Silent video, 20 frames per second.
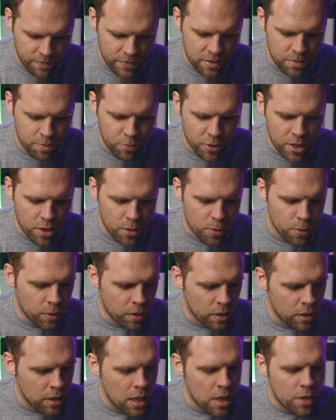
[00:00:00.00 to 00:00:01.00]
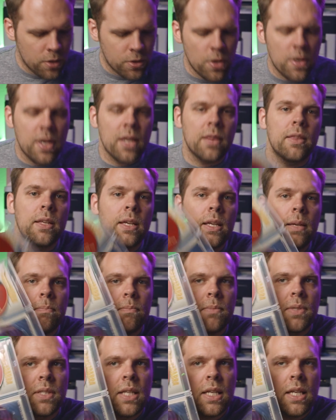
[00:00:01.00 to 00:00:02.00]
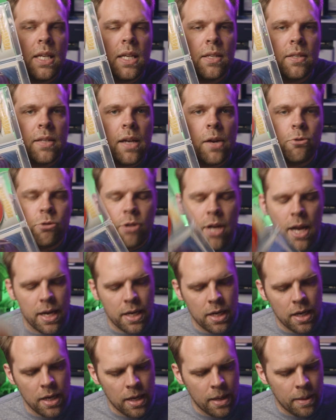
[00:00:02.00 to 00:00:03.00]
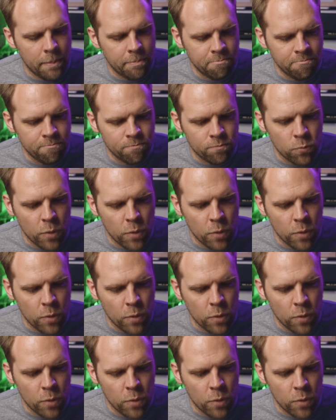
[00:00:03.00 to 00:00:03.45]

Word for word: this is pretty cool. So you get the CD soundtrack, um,